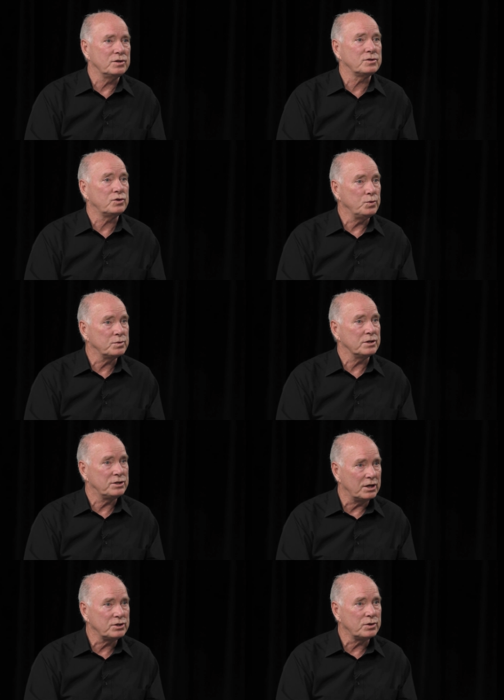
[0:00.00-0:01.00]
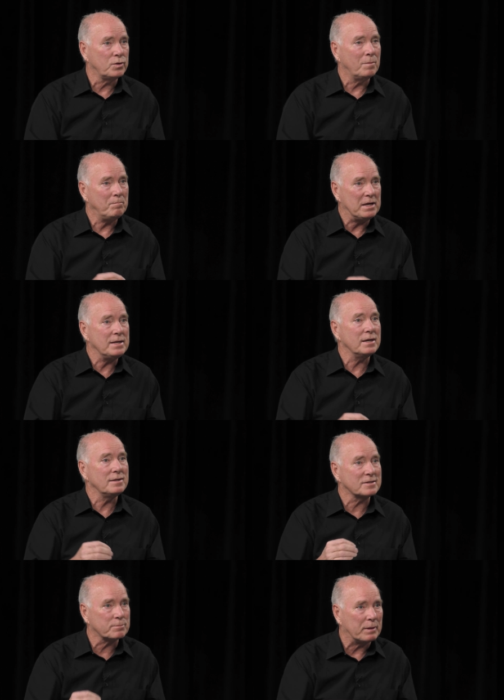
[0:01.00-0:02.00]
is to use a digital media
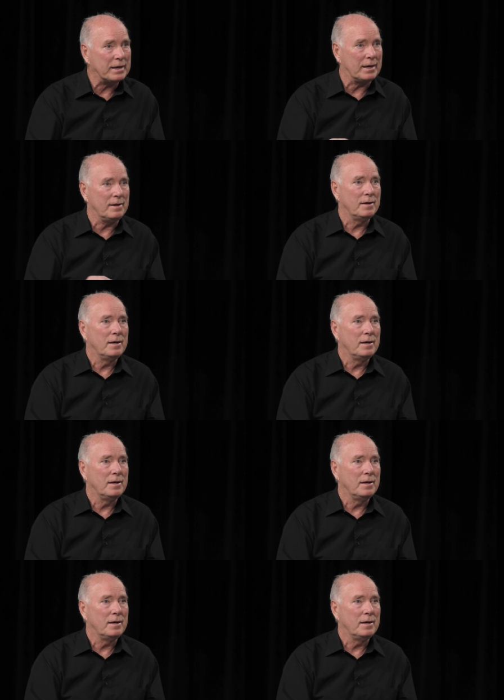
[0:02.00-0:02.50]
display.